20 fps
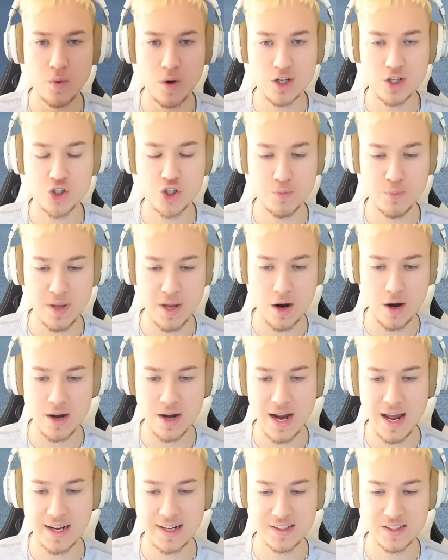what should be
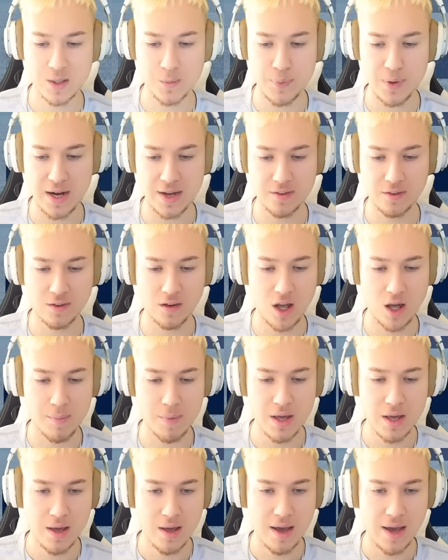our next past
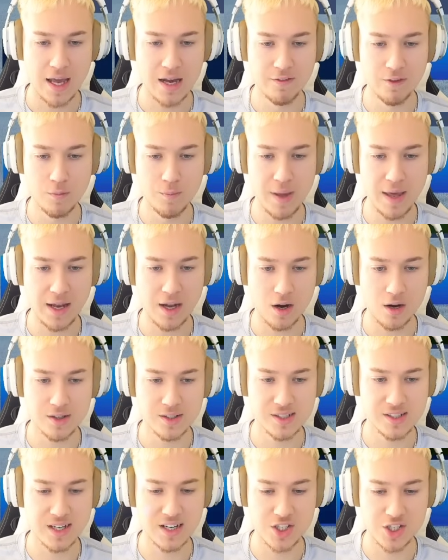club, and we'll make our
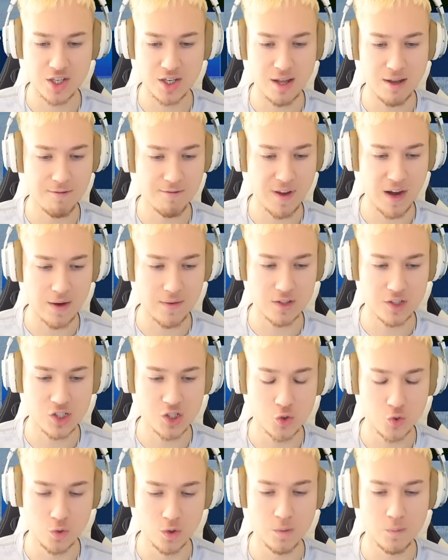decision very
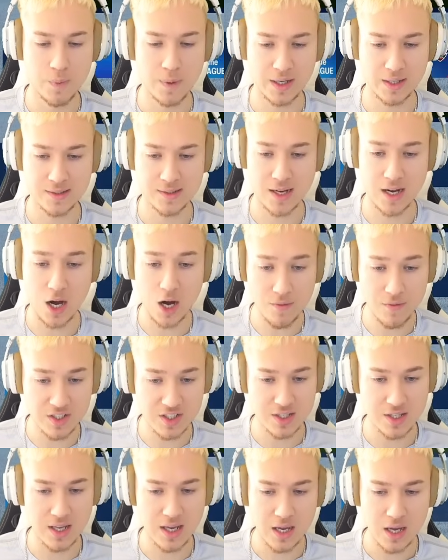soon. But uh,
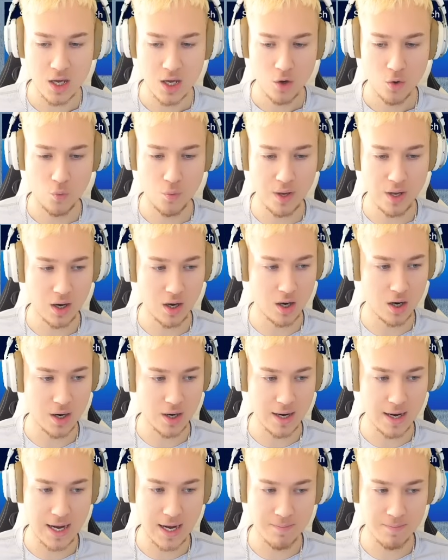obviously, we
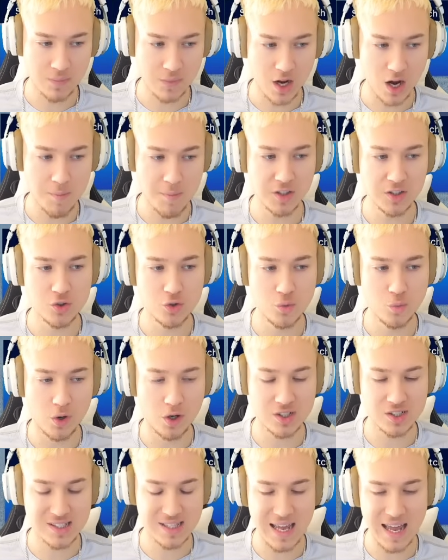are um, coming
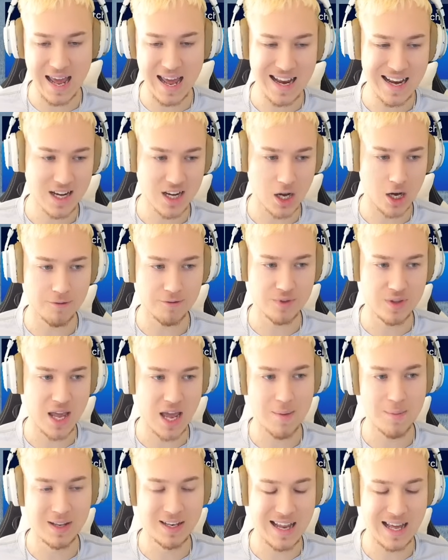towards the end of
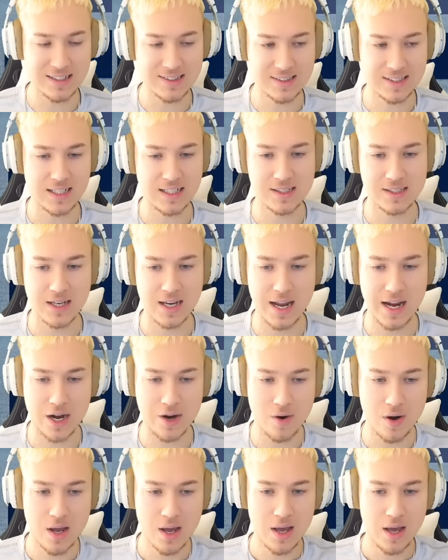the M L S season
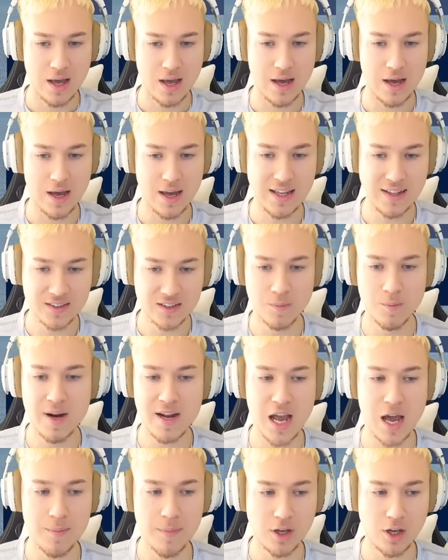here. Uh, Inter
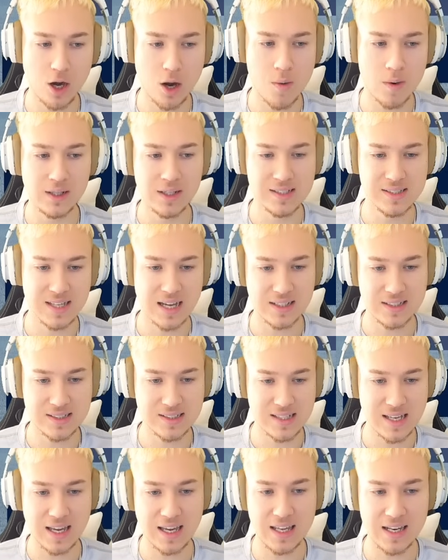Miami currently sat
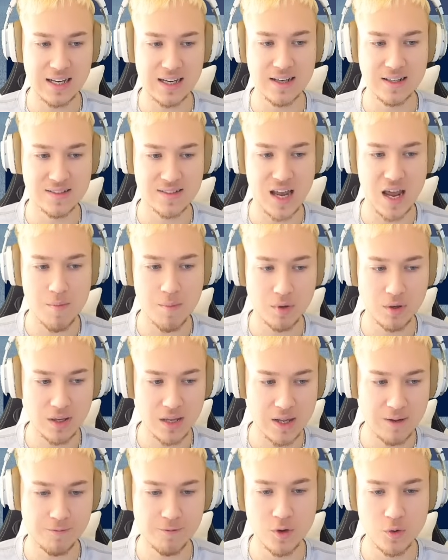second in the table.
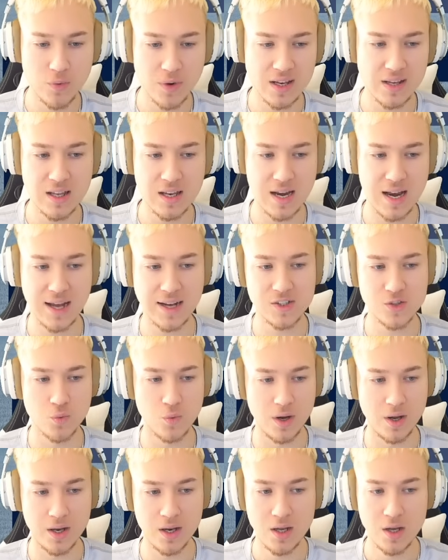If we win the next
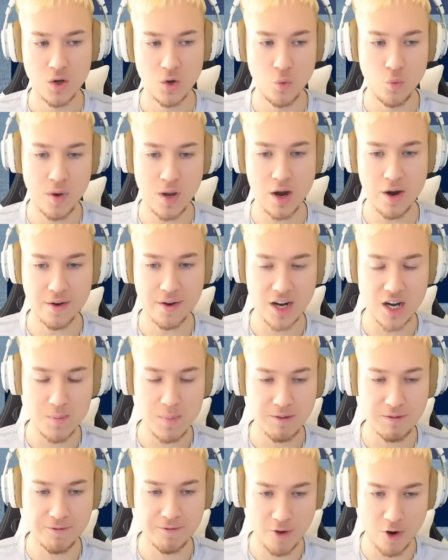one, we are gonna
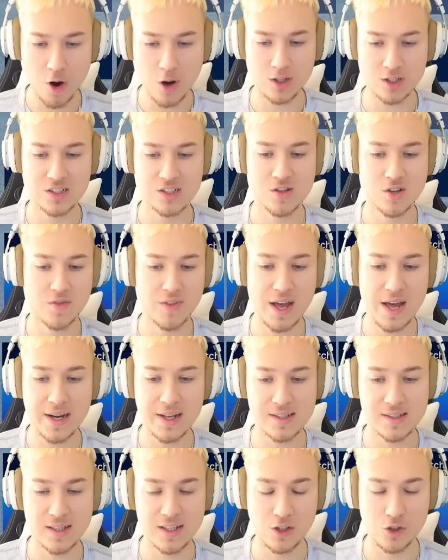be first, so that
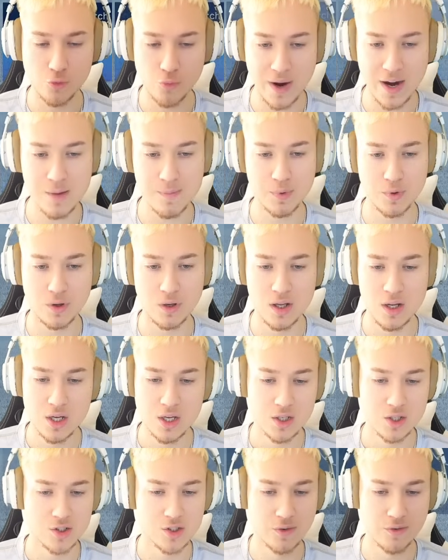is incredible.
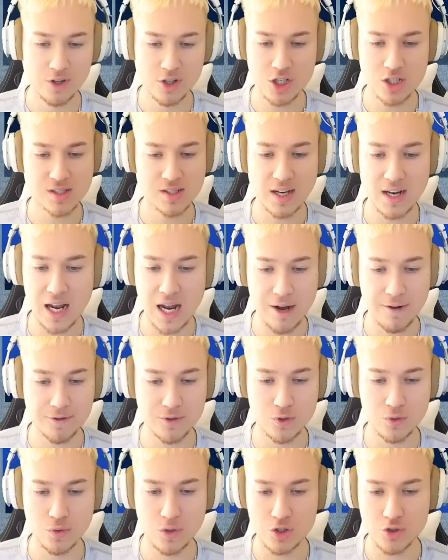So we're just gonna
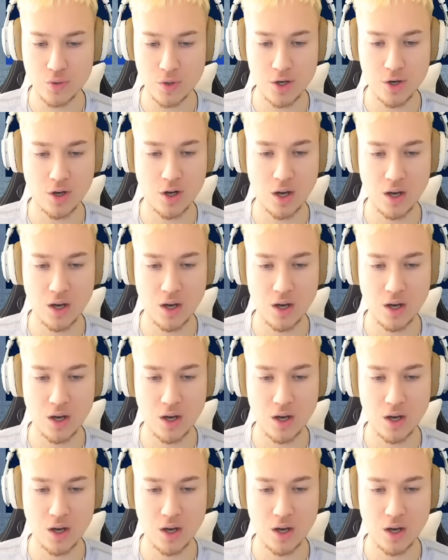have to try to